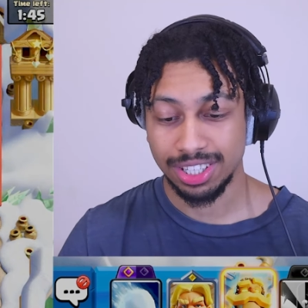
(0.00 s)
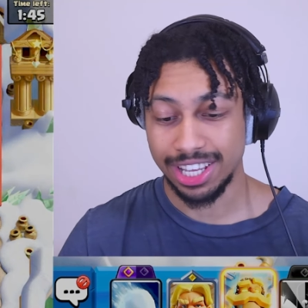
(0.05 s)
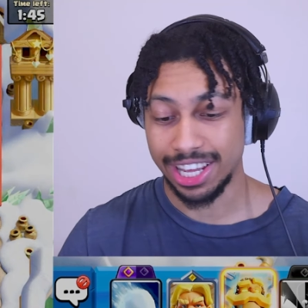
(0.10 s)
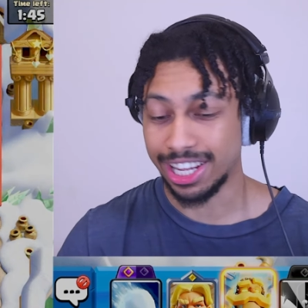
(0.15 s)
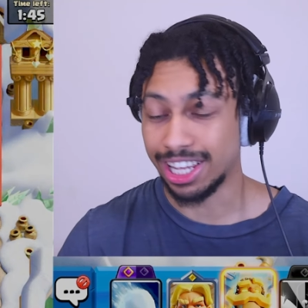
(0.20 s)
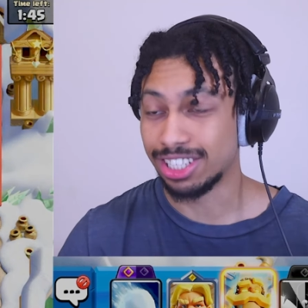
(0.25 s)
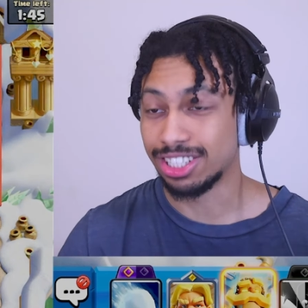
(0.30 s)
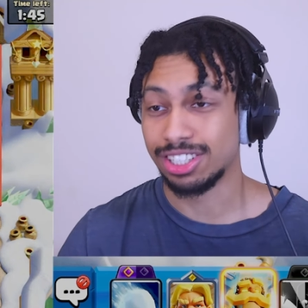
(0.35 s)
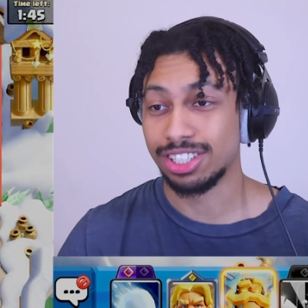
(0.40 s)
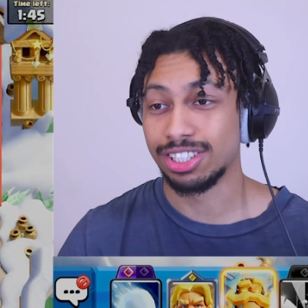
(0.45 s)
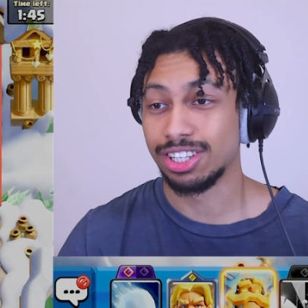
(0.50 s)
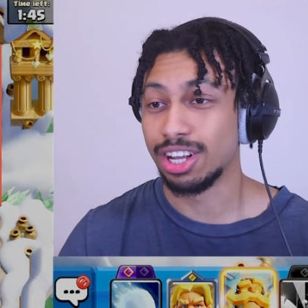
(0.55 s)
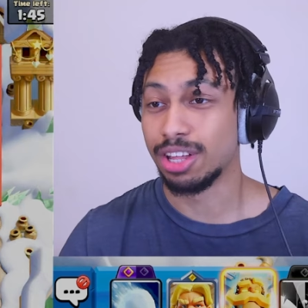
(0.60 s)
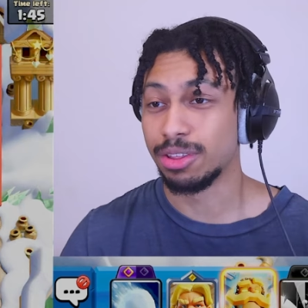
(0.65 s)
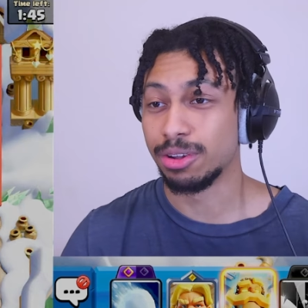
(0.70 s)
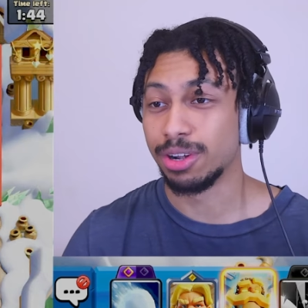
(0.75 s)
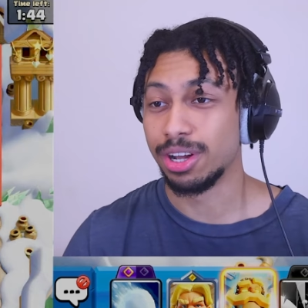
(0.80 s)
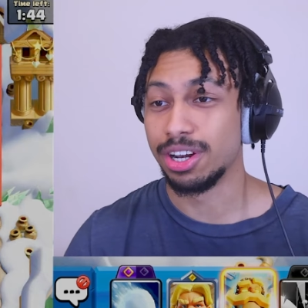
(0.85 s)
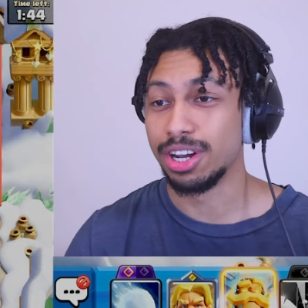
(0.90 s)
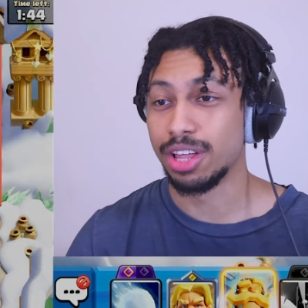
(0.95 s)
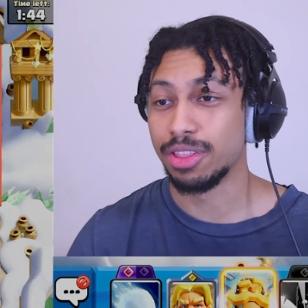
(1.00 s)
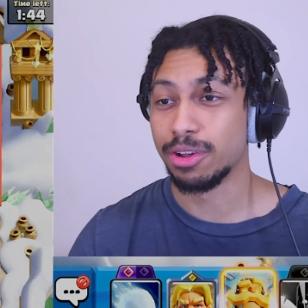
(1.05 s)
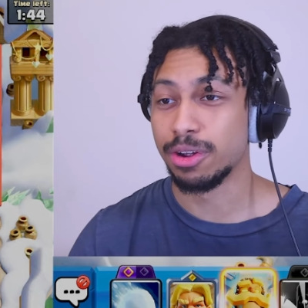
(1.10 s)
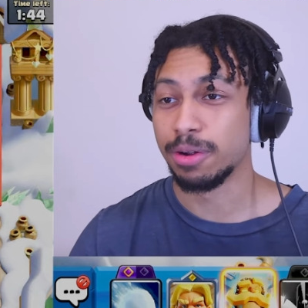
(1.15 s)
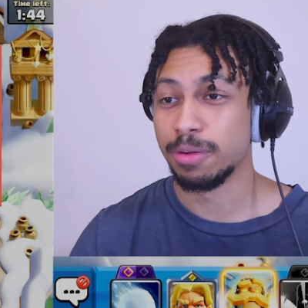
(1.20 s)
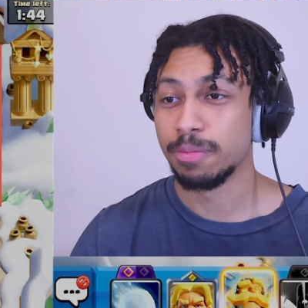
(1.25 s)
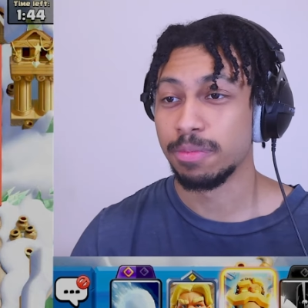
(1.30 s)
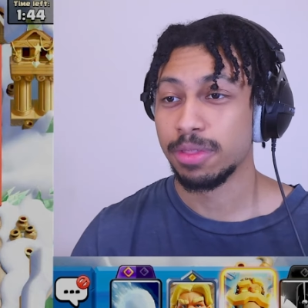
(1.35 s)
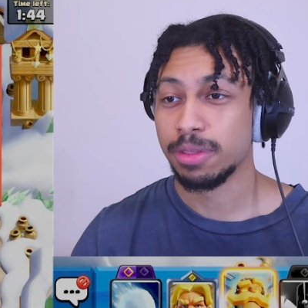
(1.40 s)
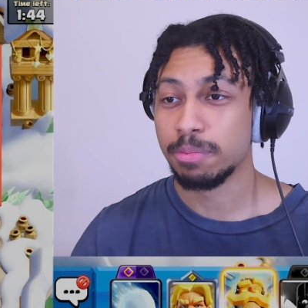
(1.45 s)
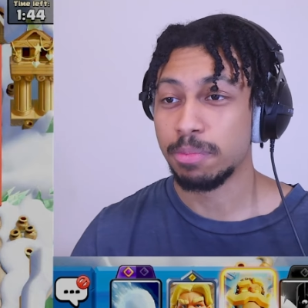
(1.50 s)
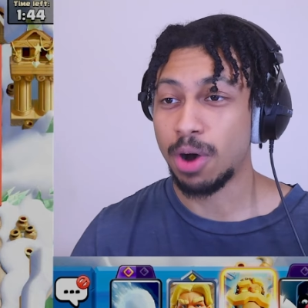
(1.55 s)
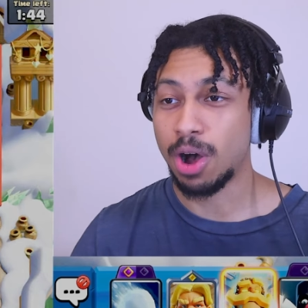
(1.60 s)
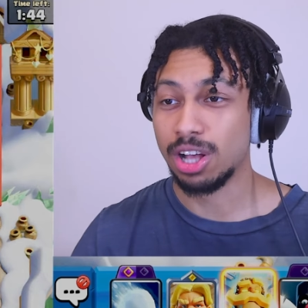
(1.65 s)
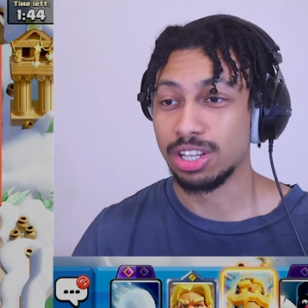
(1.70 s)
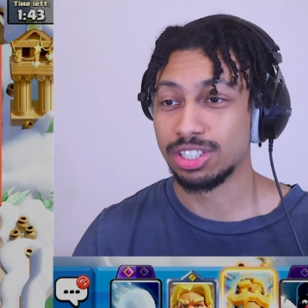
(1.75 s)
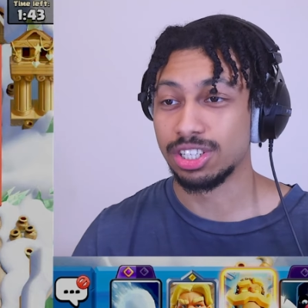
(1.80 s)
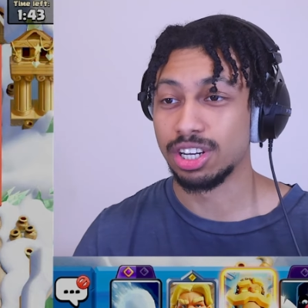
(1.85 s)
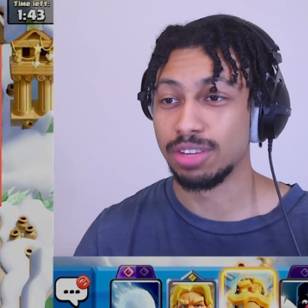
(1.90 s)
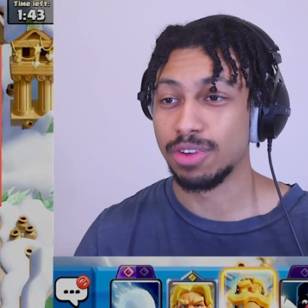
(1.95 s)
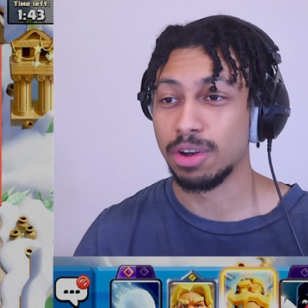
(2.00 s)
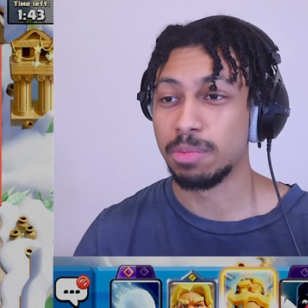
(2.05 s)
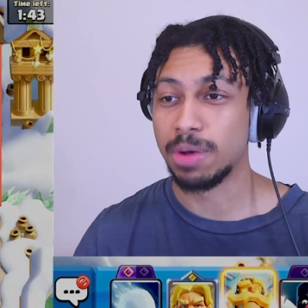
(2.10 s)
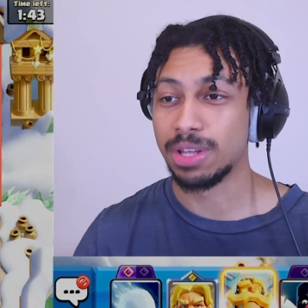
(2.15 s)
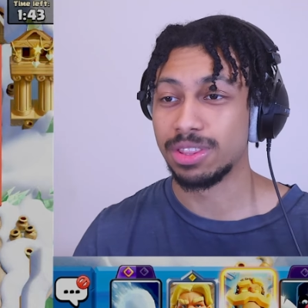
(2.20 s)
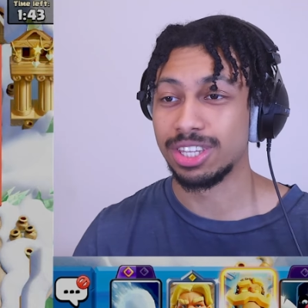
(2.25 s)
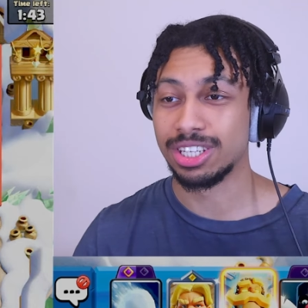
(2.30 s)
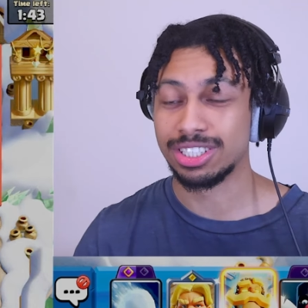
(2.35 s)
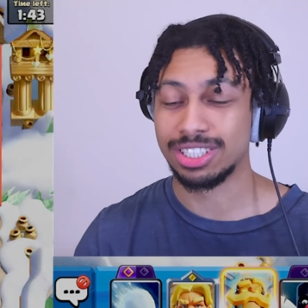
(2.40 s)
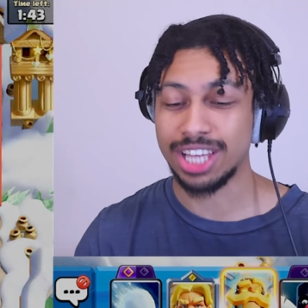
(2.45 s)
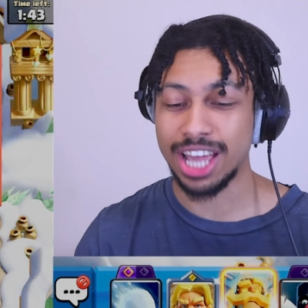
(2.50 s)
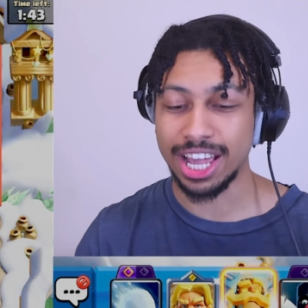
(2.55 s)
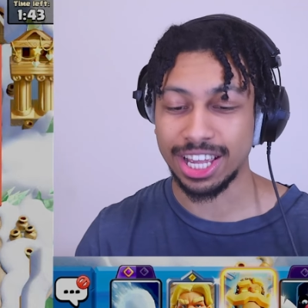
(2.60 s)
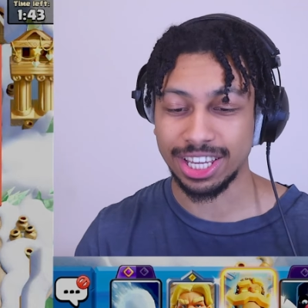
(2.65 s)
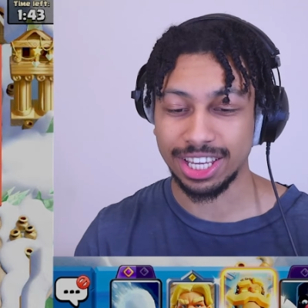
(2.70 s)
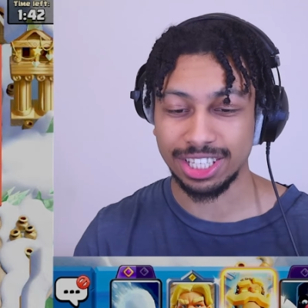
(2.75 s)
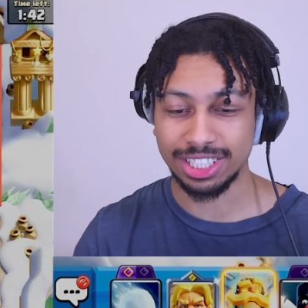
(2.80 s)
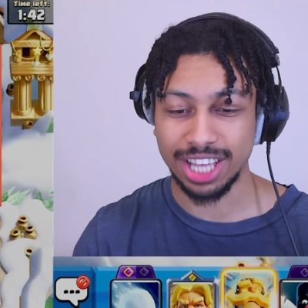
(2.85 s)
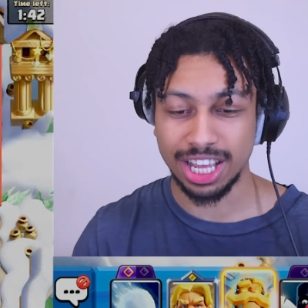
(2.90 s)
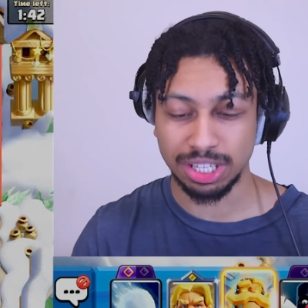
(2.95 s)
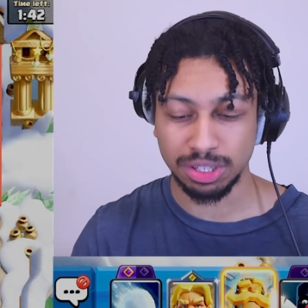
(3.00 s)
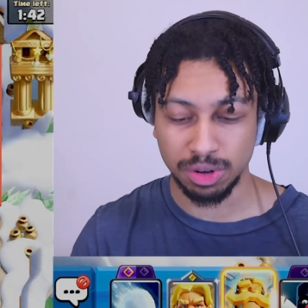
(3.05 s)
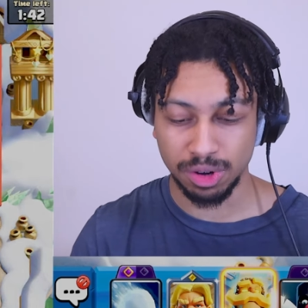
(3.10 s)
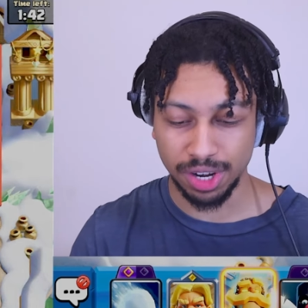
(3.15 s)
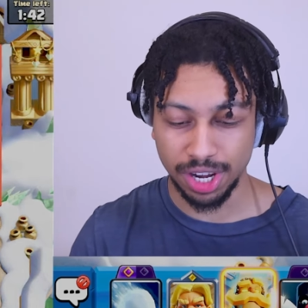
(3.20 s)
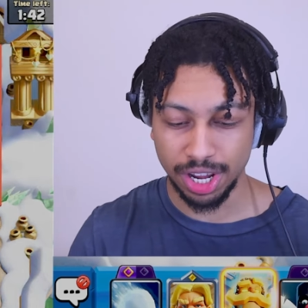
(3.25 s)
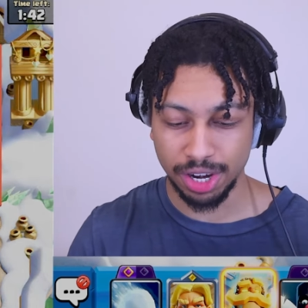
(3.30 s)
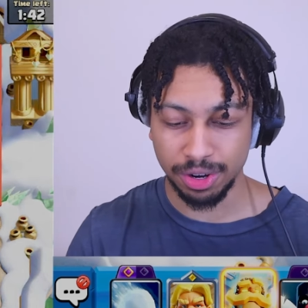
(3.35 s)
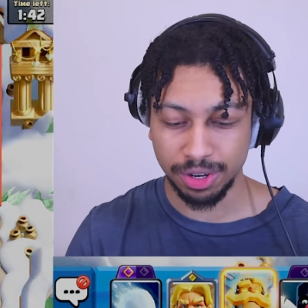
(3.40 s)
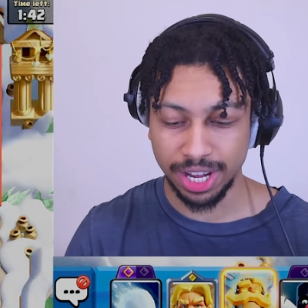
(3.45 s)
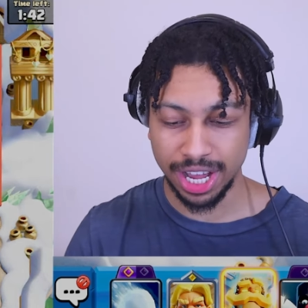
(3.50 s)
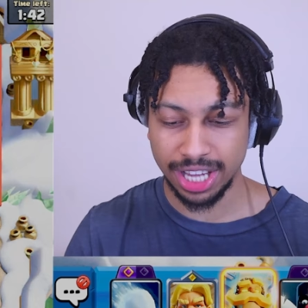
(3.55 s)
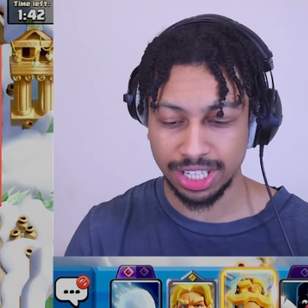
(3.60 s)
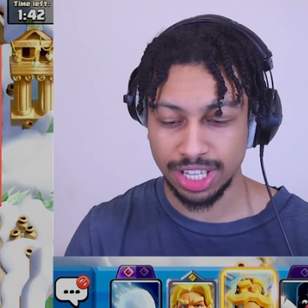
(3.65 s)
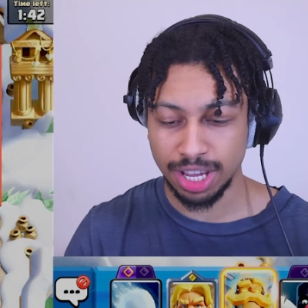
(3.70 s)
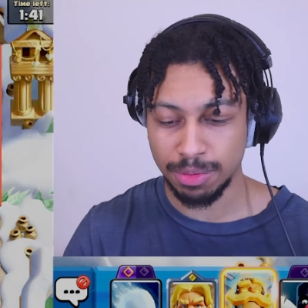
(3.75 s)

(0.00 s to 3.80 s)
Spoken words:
I guess it's another positive about this deck is that tornado, guys.